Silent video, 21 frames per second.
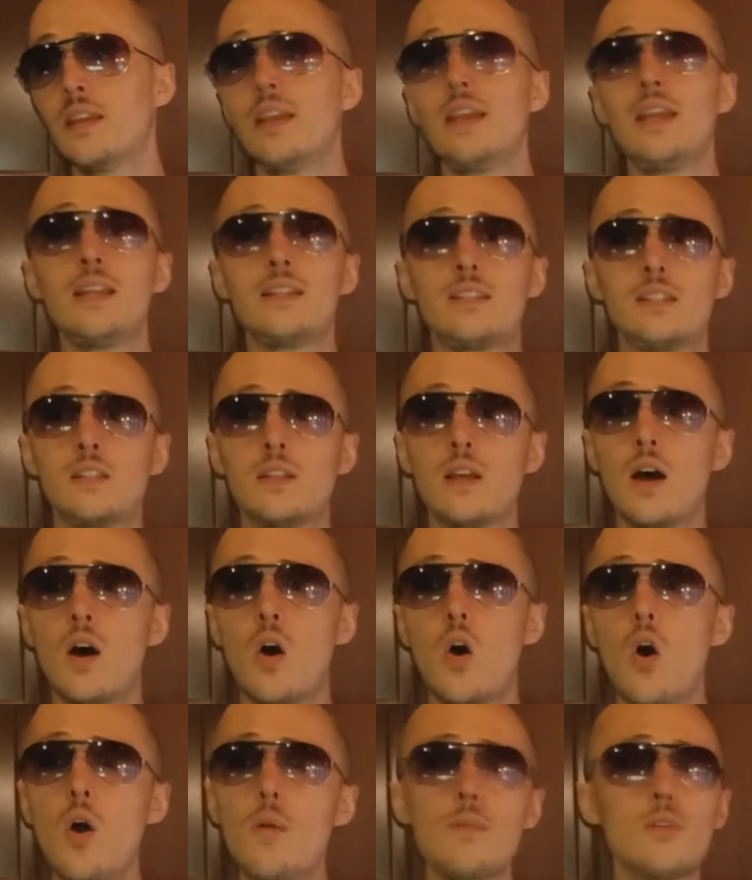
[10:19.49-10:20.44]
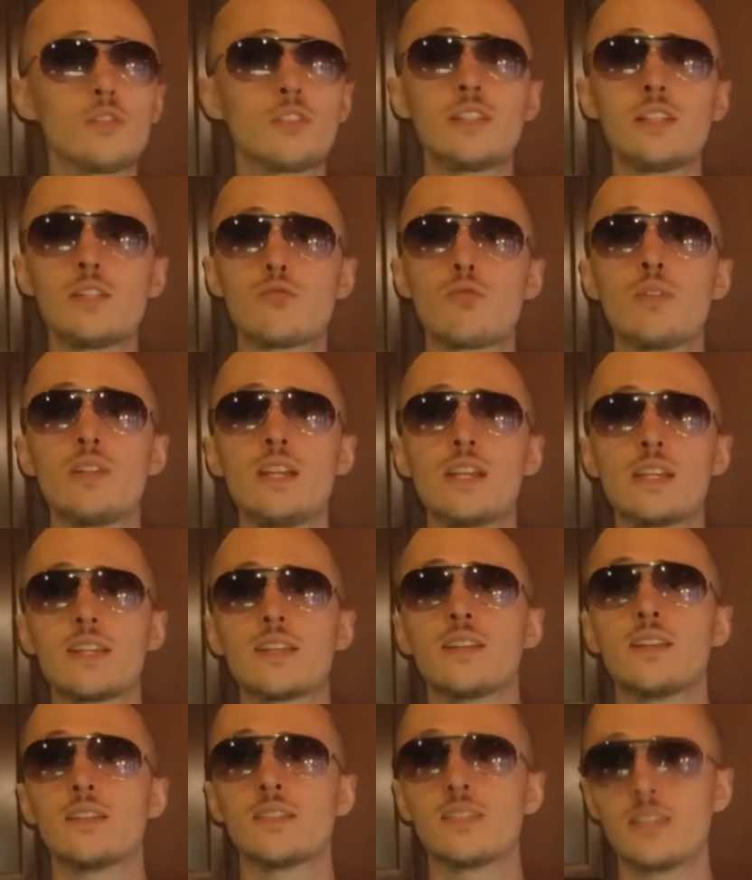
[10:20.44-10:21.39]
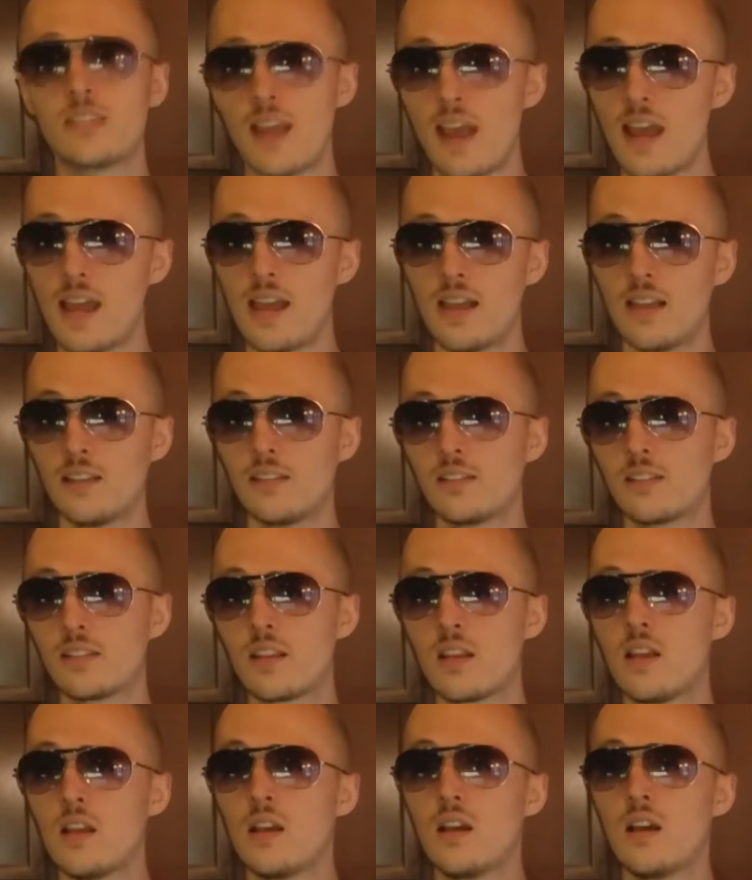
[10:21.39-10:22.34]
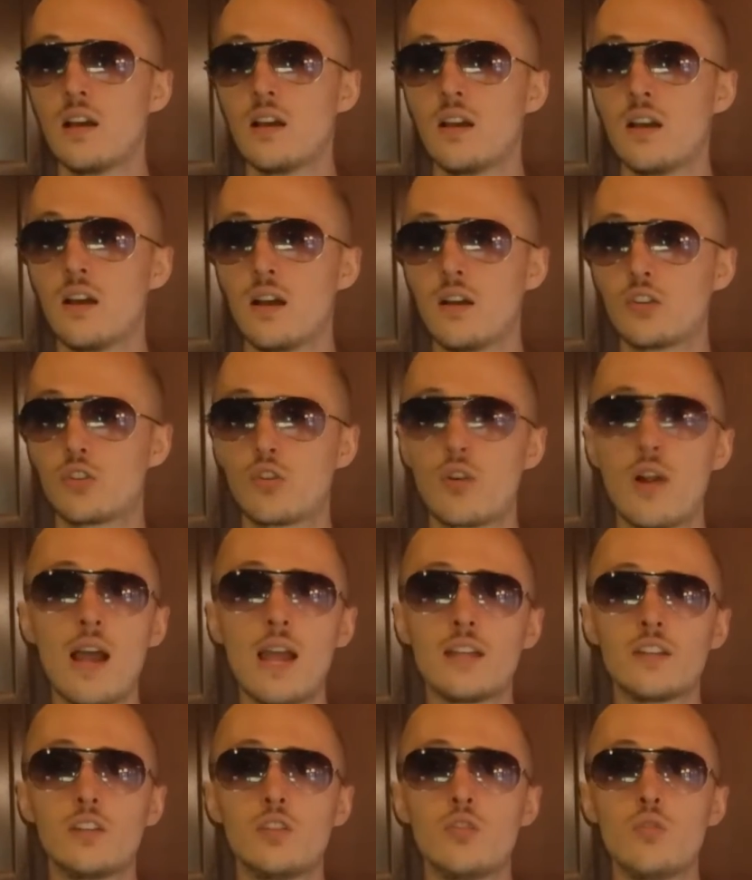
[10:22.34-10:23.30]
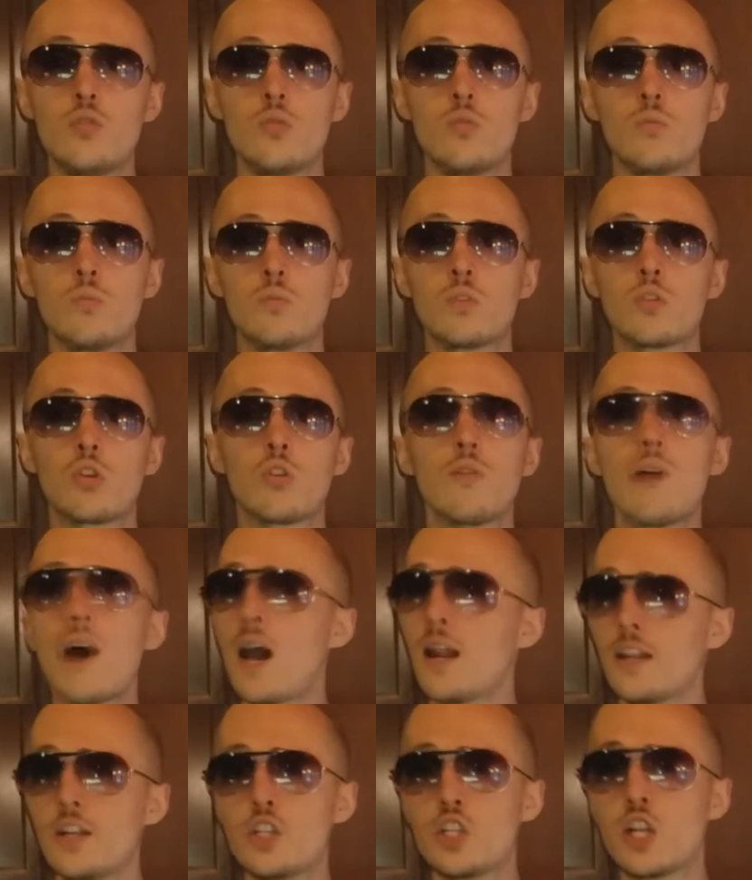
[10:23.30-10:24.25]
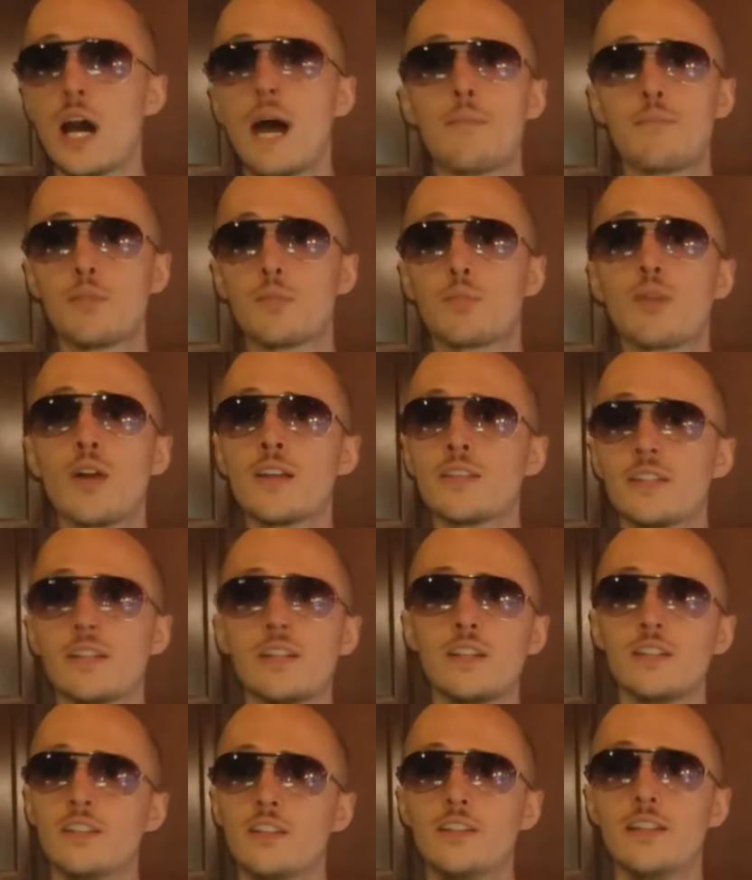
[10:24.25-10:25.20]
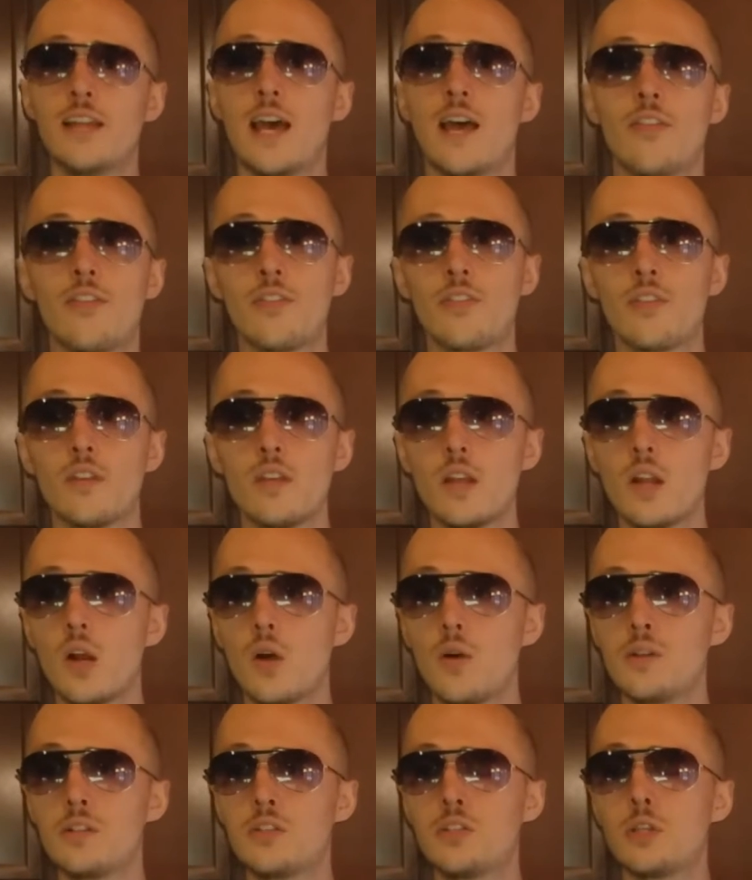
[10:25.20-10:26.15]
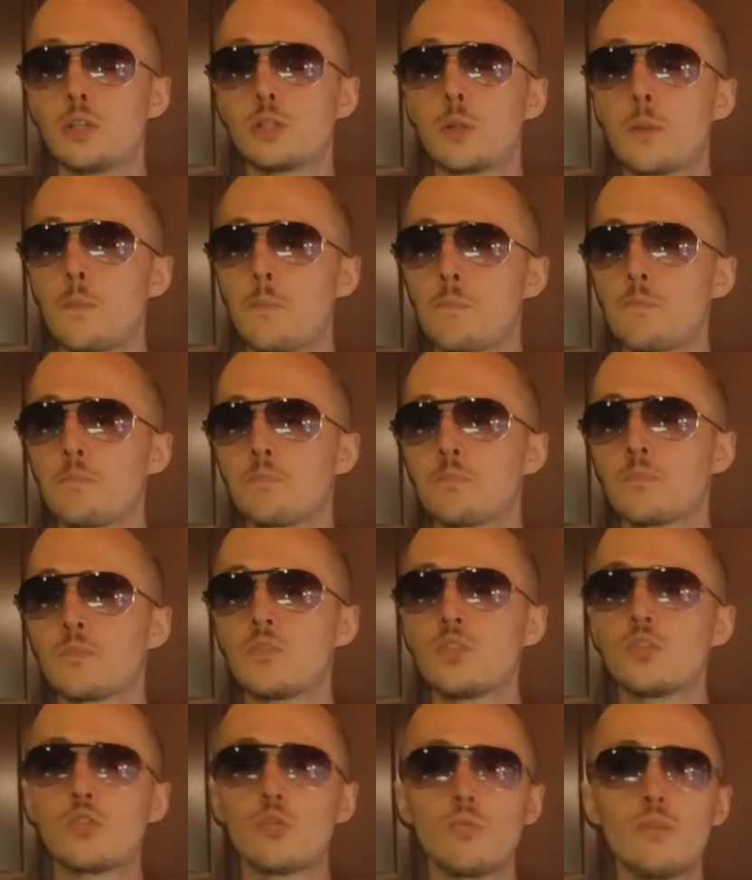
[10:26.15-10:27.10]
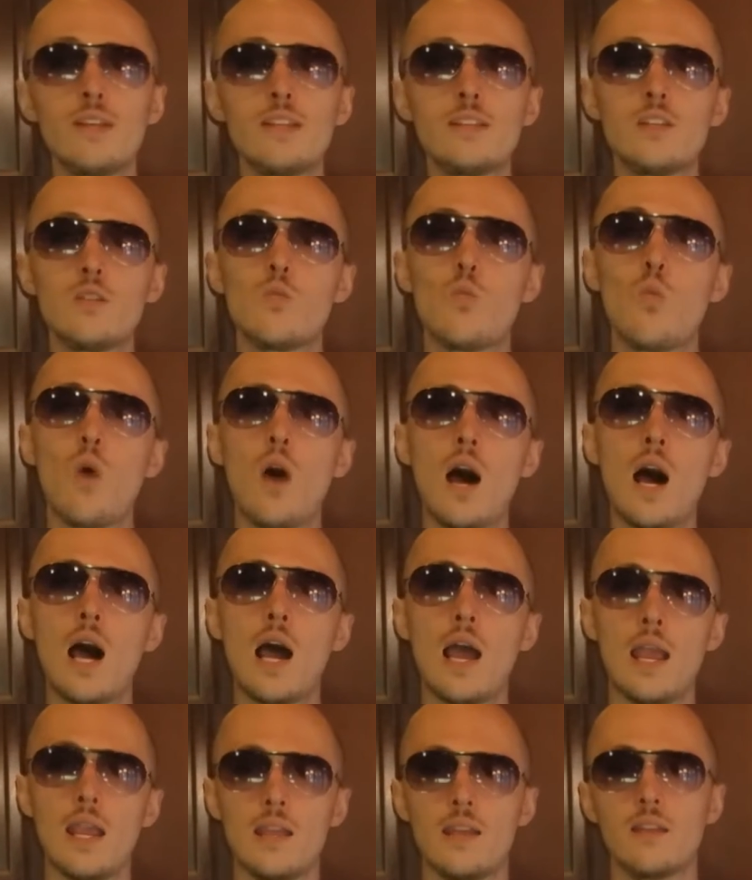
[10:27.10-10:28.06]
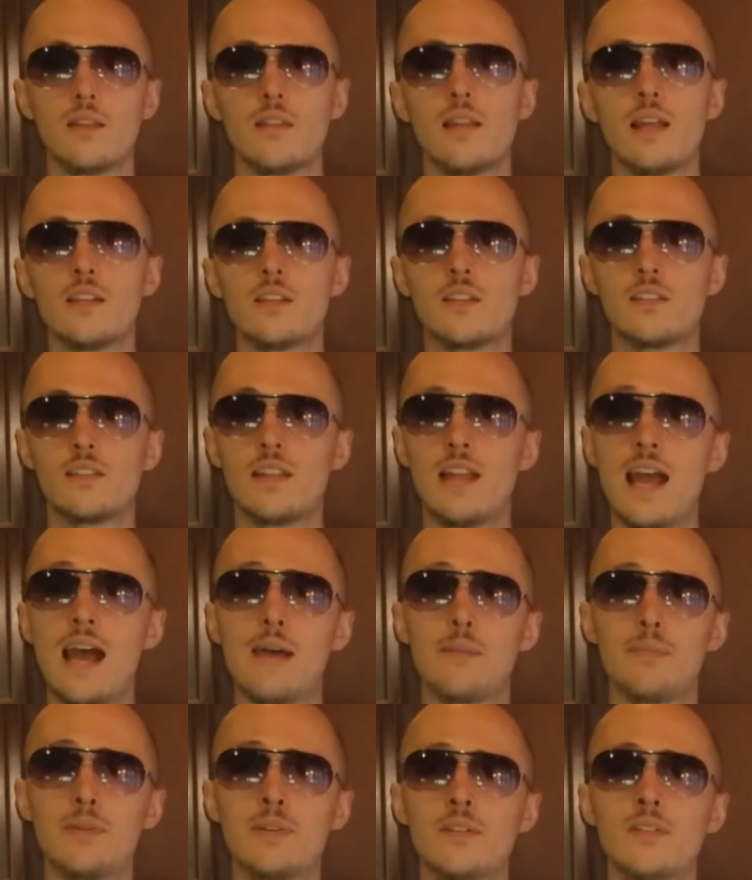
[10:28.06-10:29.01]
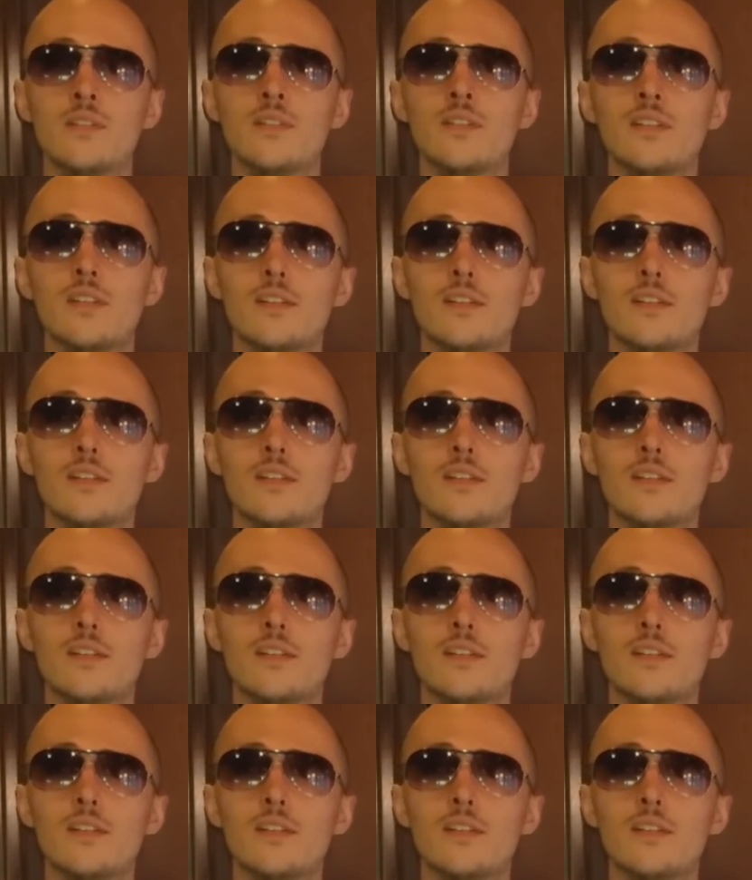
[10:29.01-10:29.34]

It's almost as ridiculous as trying to karate chop the president to death. You know, it's just, there's a reason why that doesn't happen.